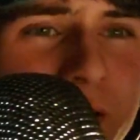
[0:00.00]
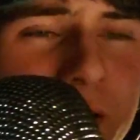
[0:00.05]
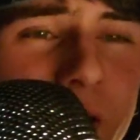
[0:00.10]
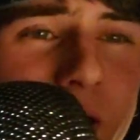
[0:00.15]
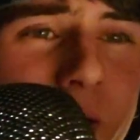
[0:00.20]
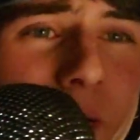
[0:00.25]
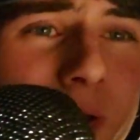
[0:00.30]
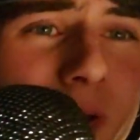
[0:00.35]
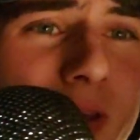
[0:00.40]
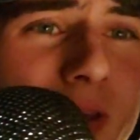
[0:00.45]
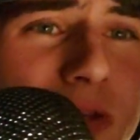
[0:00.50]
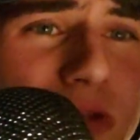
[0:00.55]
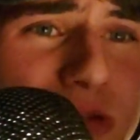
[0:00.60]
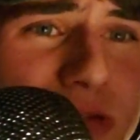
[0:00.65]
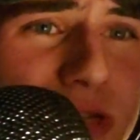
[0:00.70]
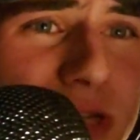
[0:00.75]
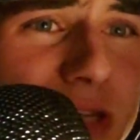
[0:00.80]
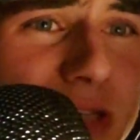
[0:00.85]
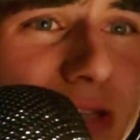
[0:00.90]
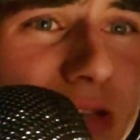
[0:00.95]
Now I
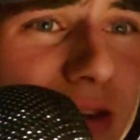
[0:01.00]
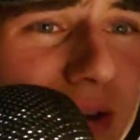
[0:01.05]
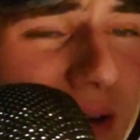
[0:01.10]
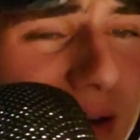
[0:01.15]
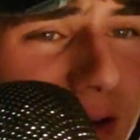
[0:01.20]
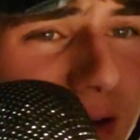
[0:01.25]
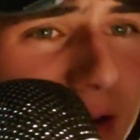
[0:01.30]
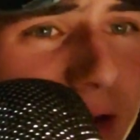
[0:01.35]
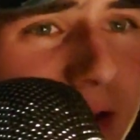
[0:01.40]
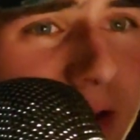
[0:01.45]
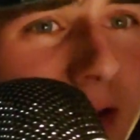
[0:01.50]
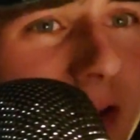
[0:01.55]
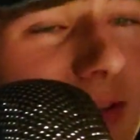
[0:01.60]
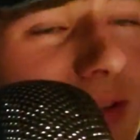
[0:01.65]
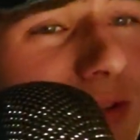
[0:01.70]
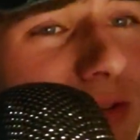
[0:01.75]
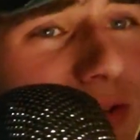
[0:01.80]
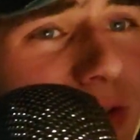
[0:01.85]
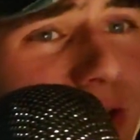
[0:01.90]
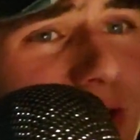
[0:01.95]
use this
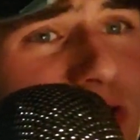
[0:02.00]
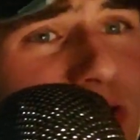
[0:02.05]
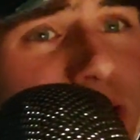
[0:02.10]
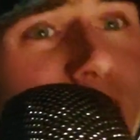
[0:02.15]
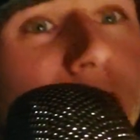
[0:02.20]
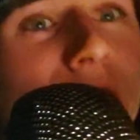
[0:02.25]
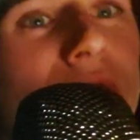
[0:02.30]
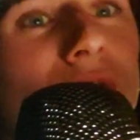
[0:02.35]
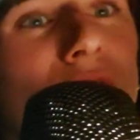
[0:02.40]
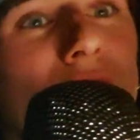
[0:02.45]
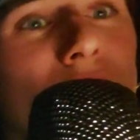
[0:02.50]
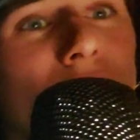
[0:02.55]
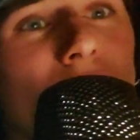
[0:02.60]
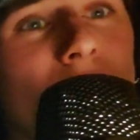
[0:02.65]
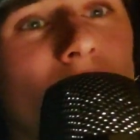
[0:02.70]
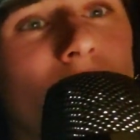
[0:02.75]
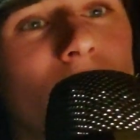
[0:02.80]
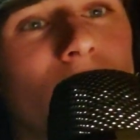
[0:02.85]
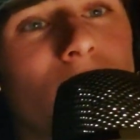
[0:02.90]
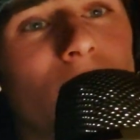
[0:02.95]
to test the
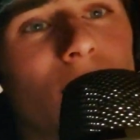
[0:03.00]
fuel